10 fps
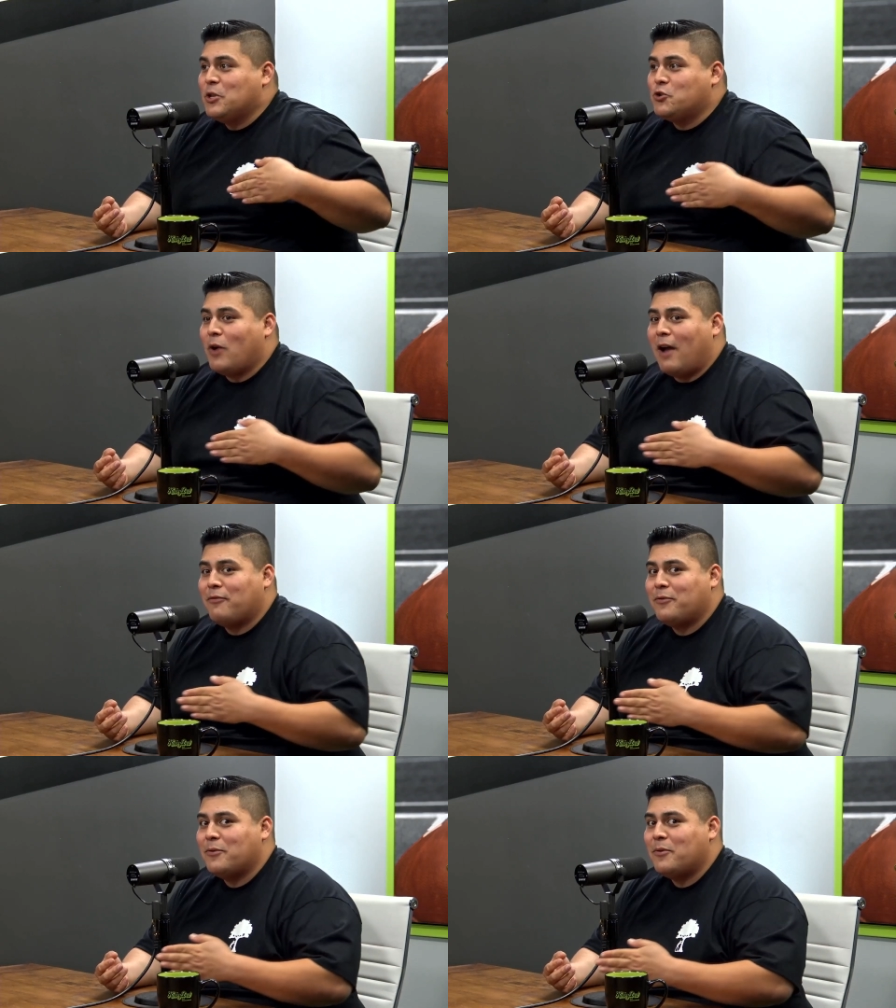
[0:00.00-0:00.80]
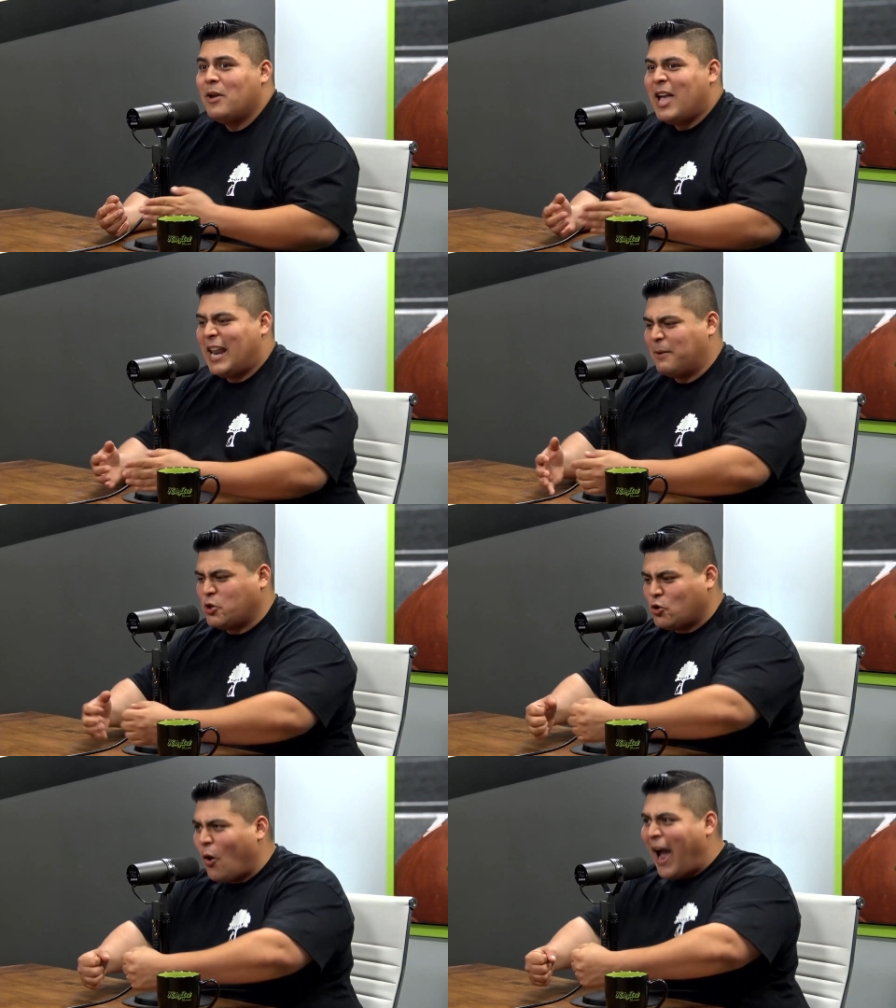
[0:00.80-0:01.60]
drive-thru and
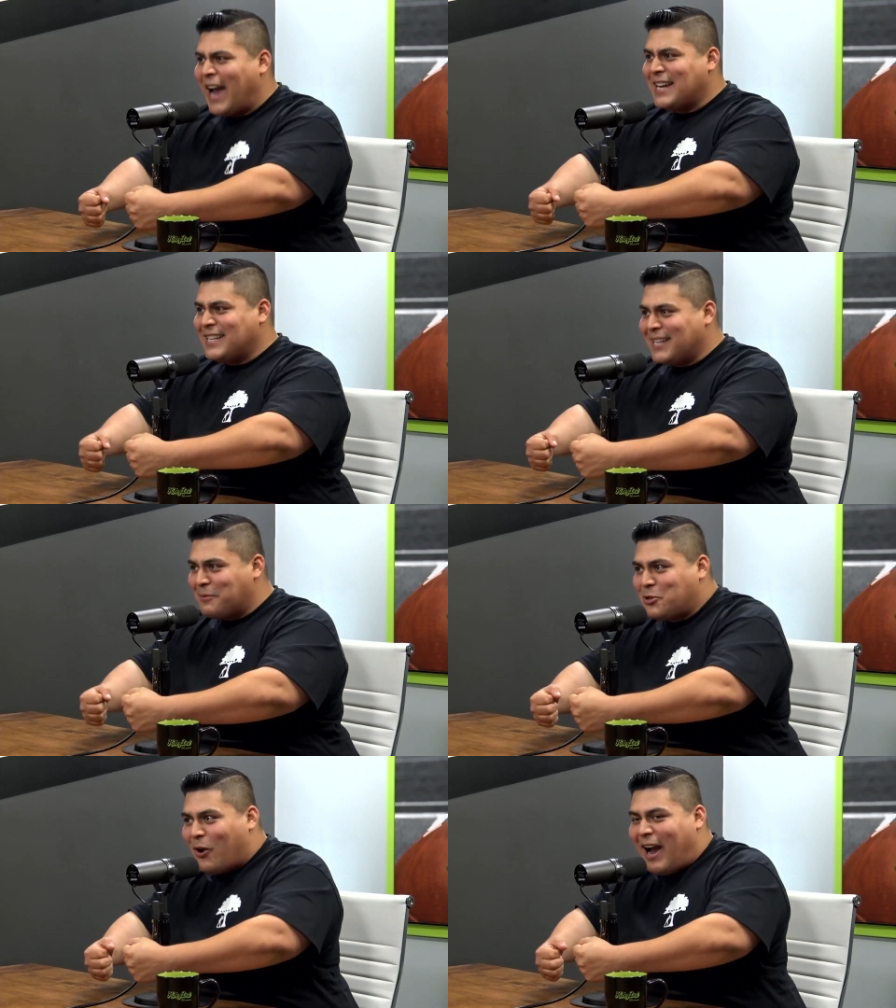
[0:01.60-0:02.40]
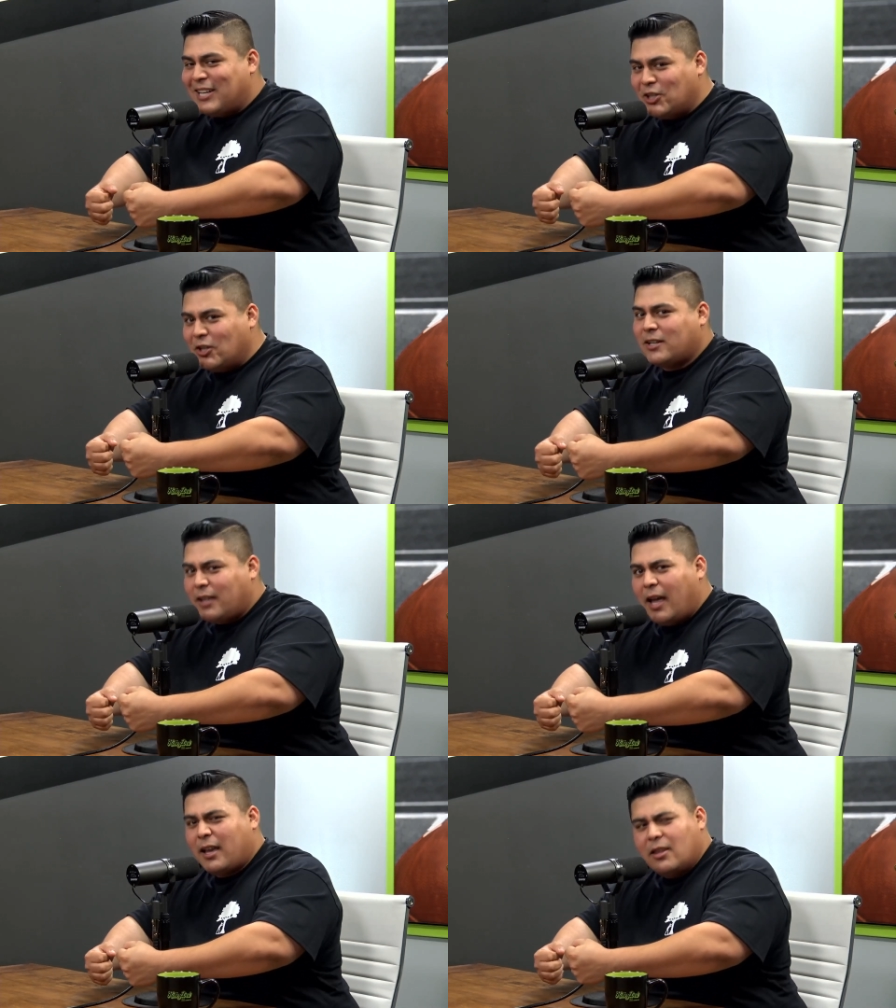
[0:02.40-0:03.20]
I'm trying to look
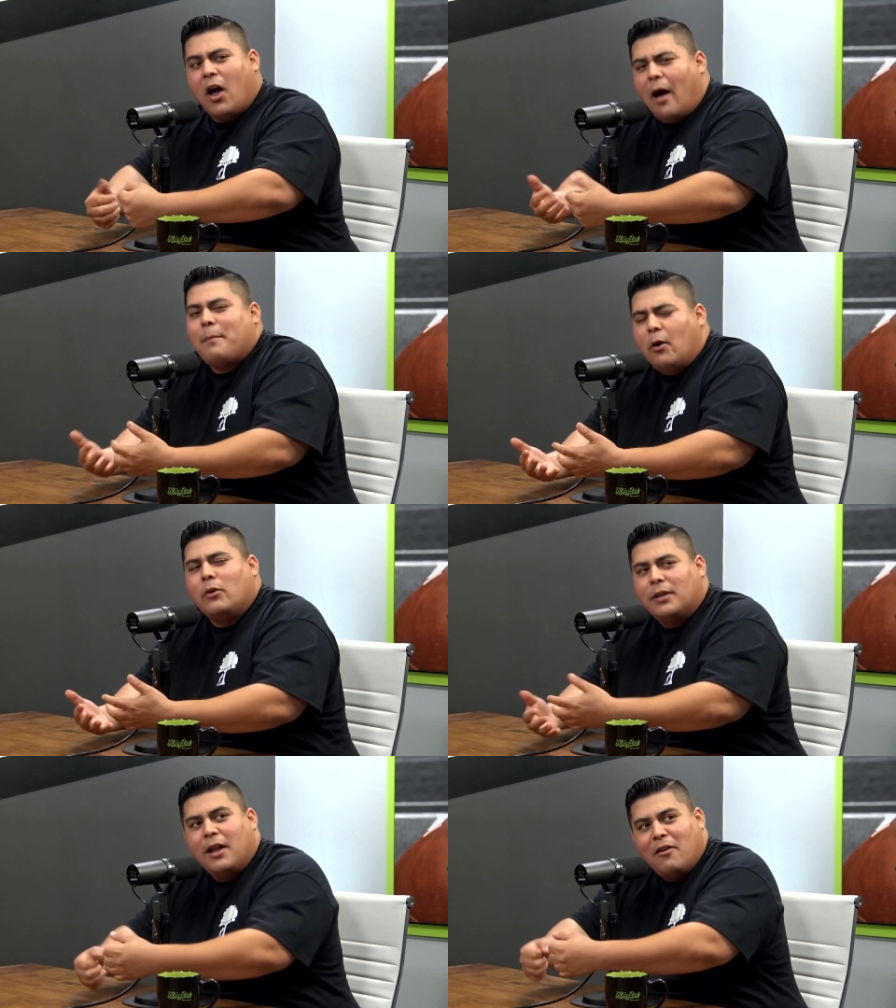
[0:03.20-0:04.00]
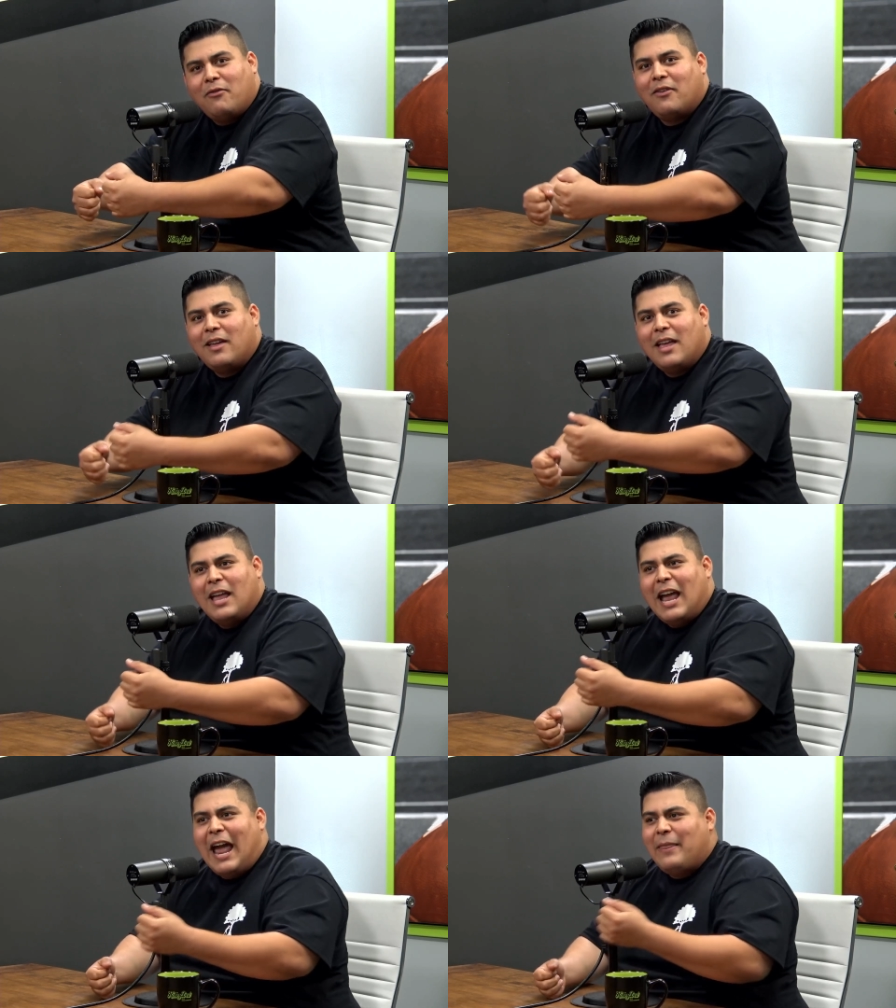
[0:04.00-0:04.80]
like, no, I'm old enough.
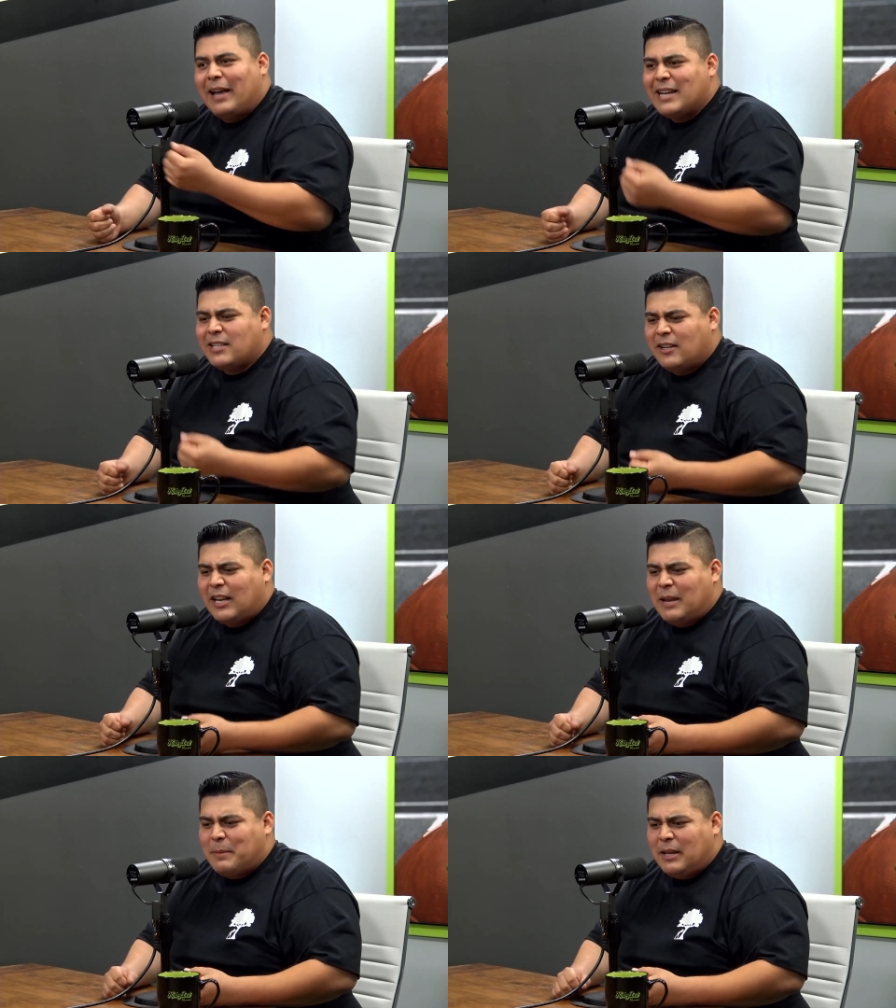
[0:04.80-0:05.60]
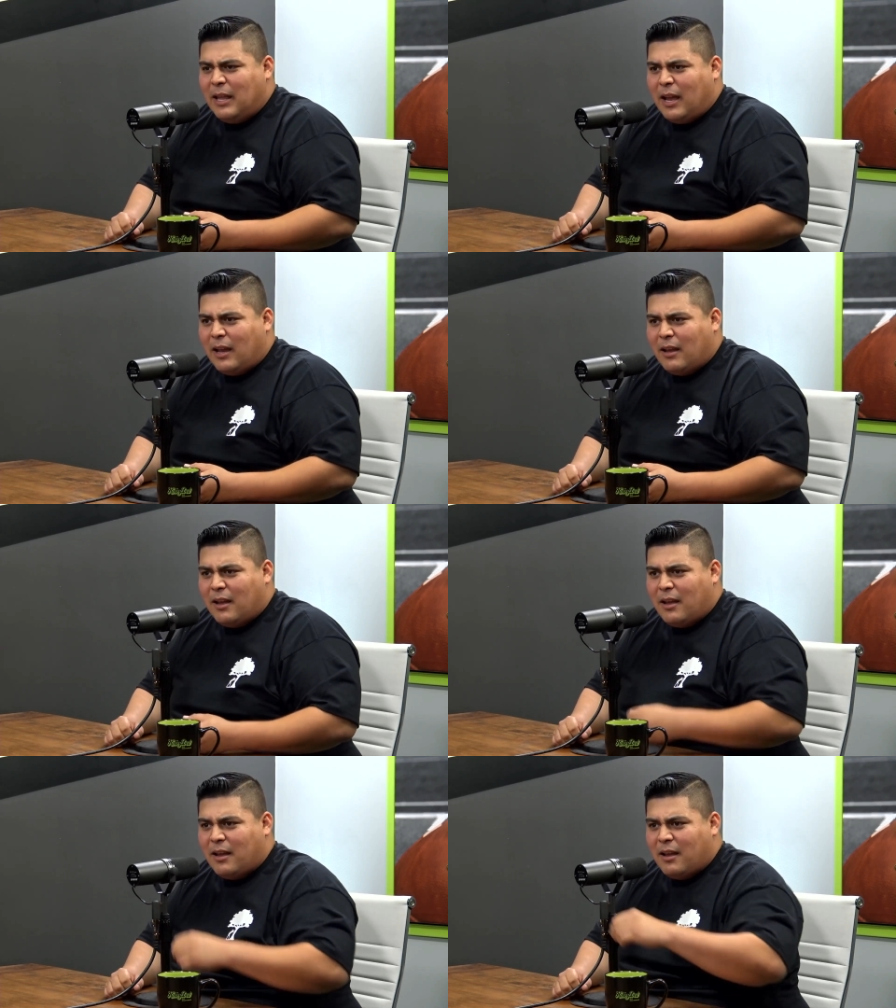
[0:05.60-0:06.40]
And the guy's looking at me like,
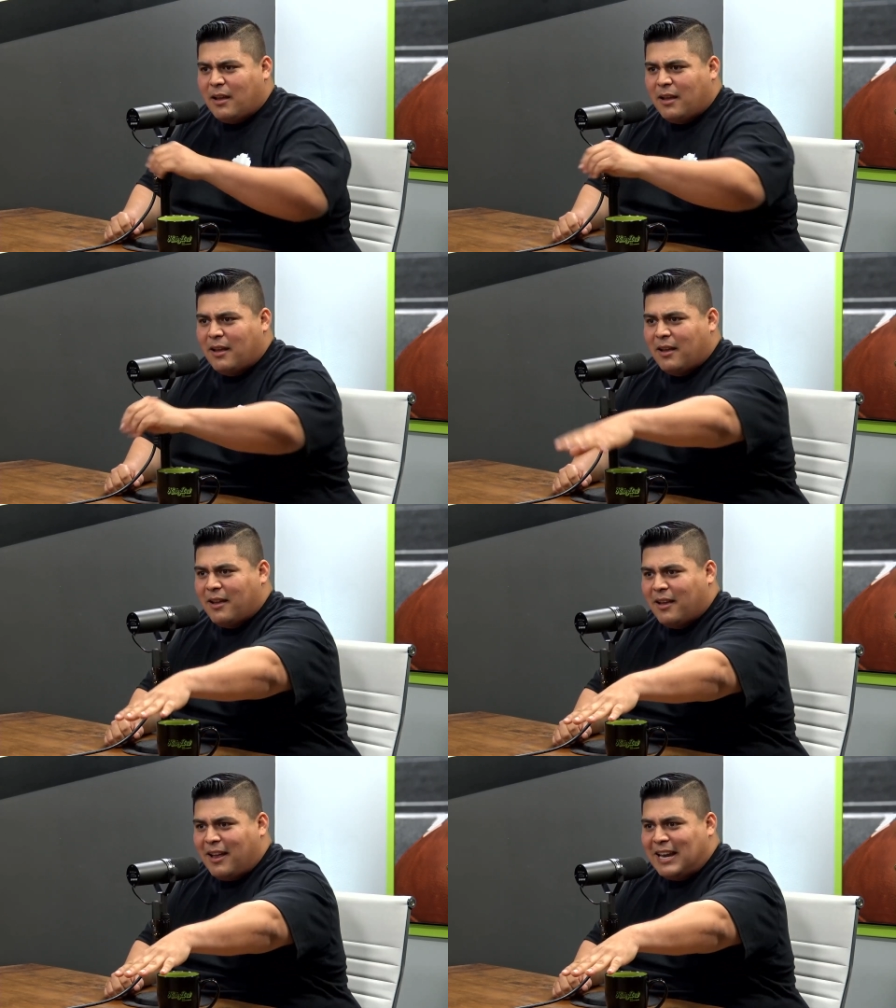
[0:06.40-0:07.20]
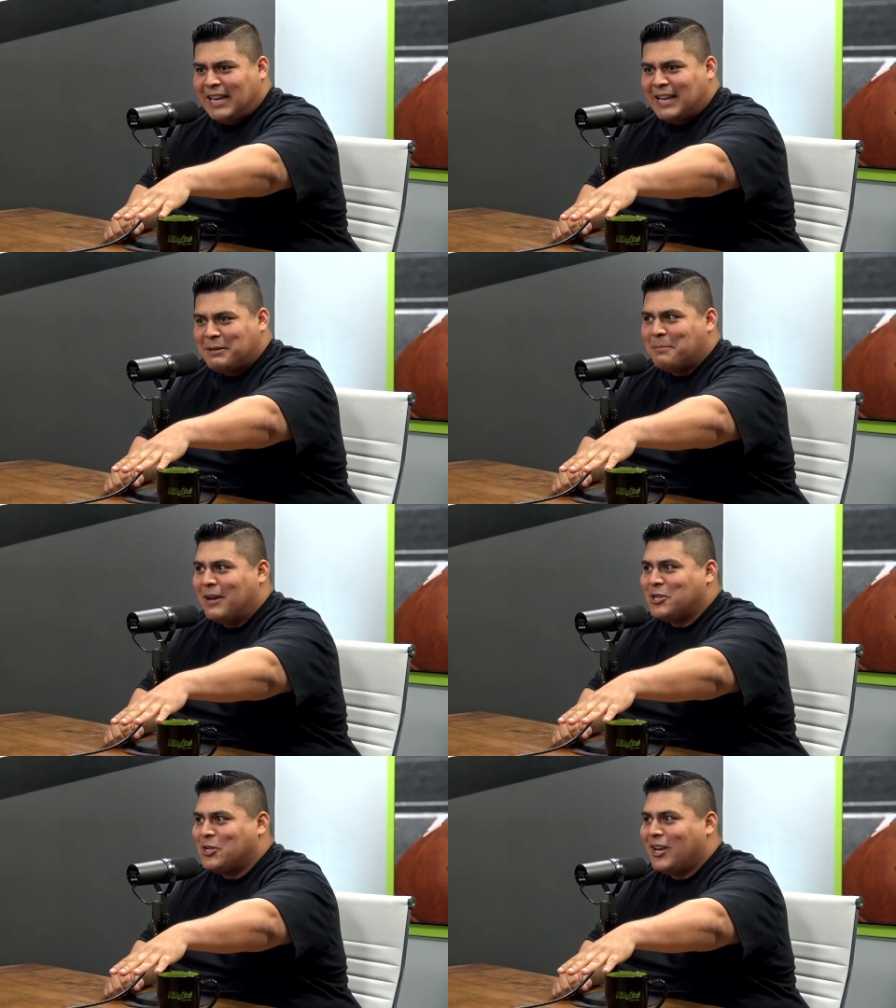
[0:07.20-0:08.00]
and he gives me
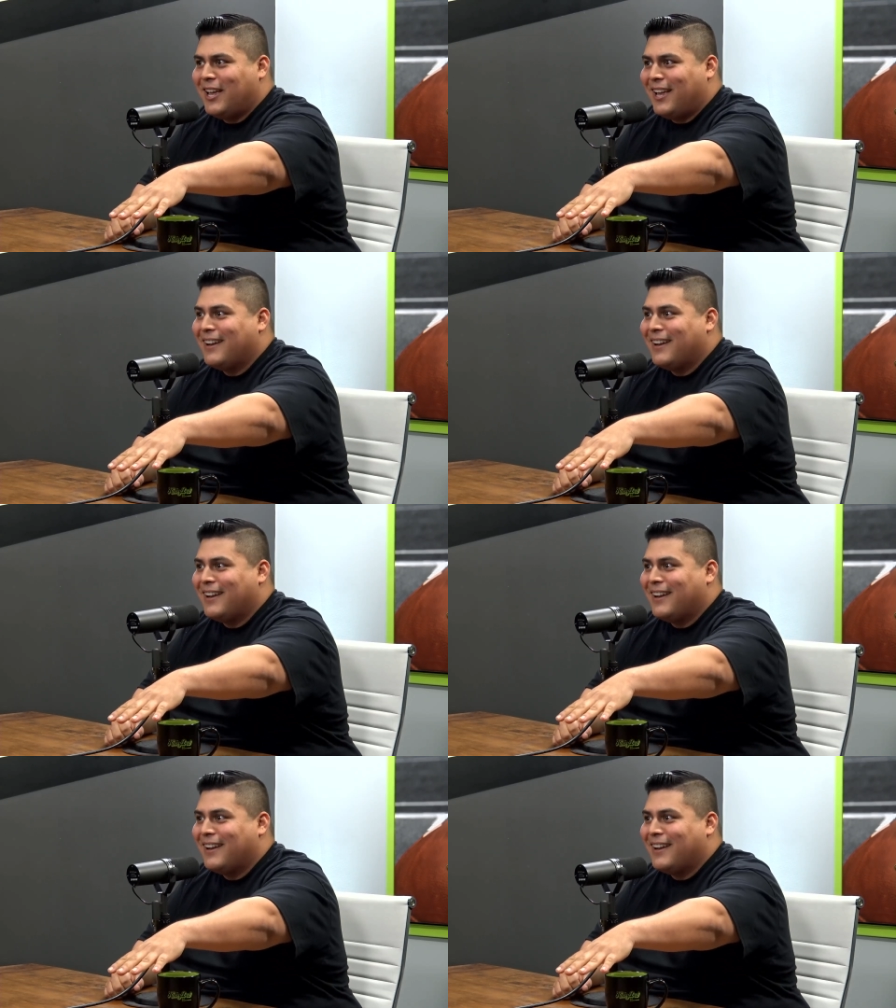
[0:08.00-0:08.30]
my shit.